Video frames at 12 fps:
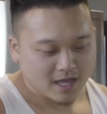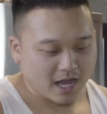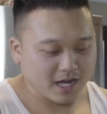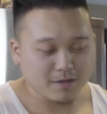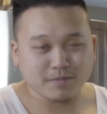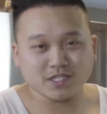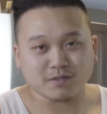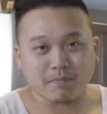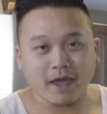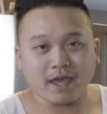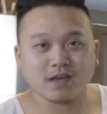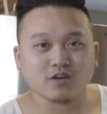I got a bunch of
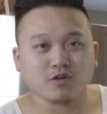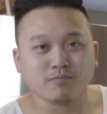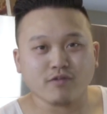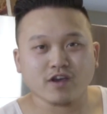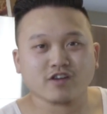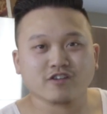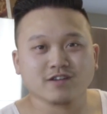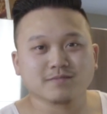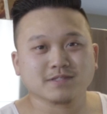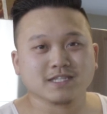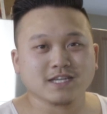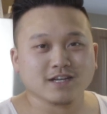Panko
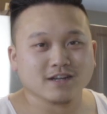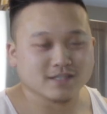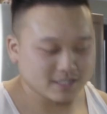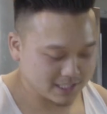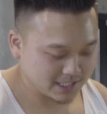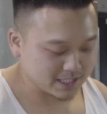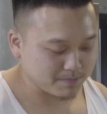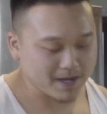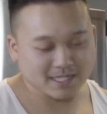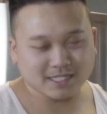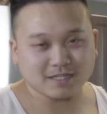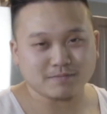breadcrumbs here just to
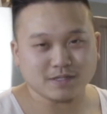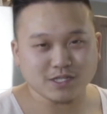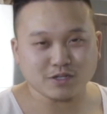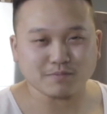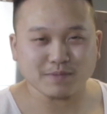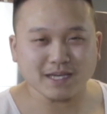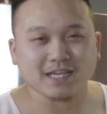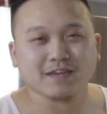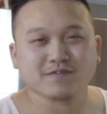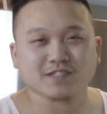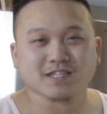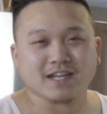spice it up a little bit,
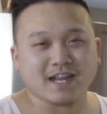give us a